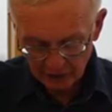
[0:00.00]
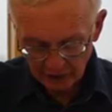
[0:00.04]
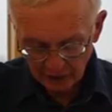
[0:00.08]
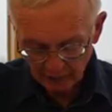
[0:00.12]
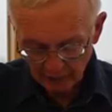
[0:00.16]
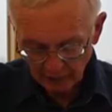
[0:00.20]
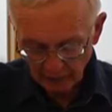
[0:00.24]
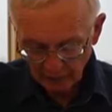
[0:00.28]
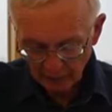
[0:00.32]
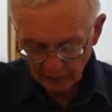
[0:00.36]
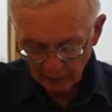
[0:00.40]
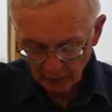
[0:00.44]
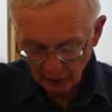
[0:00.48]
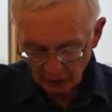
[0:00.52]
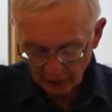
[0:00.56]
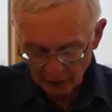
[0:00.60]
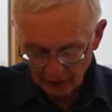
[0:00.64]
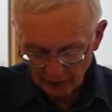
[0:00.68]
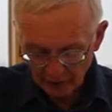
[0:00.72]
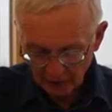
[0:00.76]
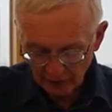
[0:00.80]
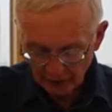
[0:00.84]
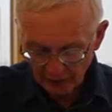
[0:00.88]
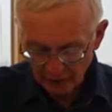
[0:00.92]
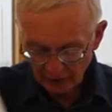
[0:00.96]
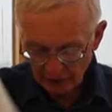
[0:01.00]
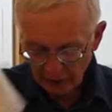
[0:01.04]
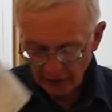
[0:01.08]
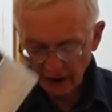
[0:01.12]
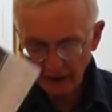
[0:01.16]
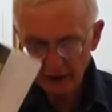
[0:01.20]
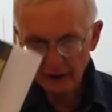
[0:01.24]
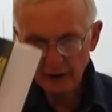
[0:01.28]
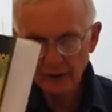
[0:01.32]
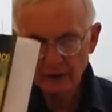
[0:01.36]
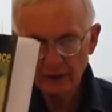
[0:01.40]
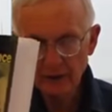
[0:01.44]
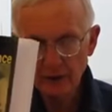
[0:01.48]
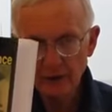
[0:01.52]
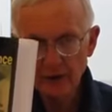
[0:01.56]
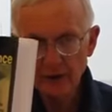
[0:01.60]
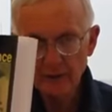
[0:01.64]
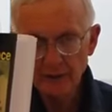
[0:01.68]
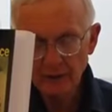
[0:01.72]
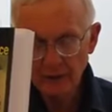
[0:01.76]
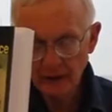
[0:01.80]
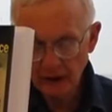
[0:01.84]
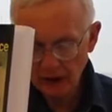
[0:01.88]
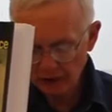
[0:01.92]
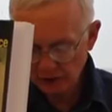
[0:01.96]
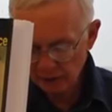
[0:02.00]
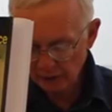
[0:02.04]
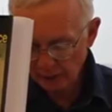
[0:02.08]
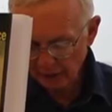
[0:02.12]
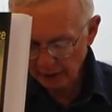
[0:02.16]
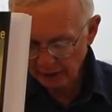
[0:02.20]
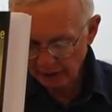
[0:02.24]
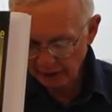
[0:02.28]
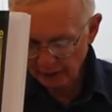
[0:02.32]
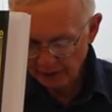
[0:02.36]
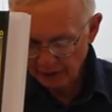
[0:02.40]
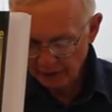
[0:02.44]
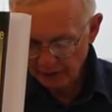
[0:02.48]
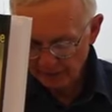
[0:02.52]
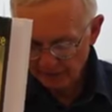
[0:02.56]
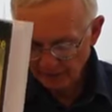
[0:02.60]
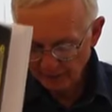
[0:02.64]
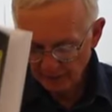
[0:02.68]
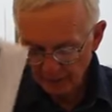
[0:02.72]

in my book entitled Experience